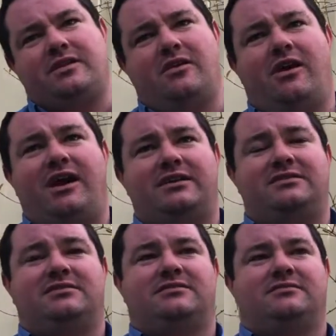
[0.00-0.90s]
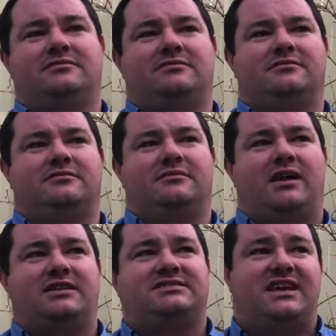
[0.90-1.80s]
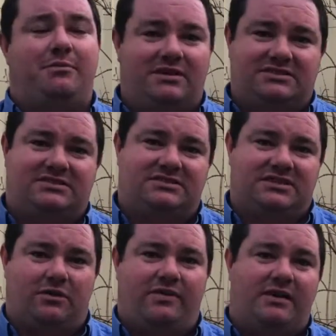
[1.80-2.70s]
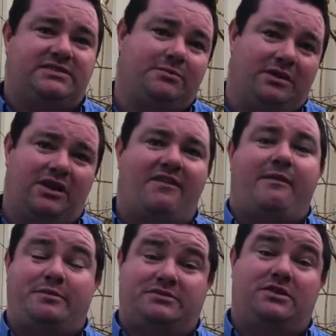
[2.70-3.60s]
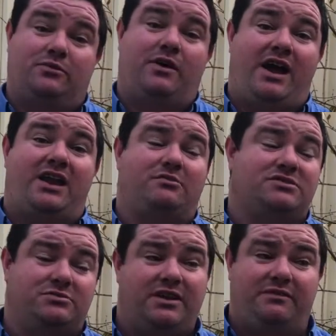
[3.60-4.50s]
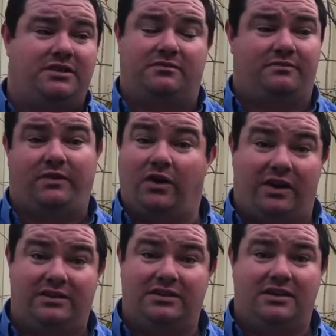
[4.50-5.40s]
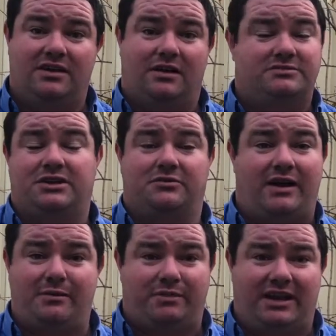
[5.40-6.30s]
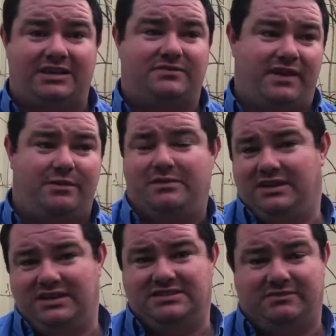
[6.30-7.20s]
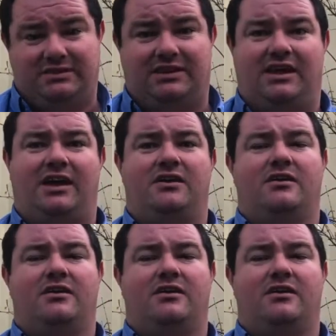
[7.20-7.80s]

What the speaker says: I'd set myself up, set my life up a certain way, and I was doing everything fine. I was in a great place, family, kids, everything like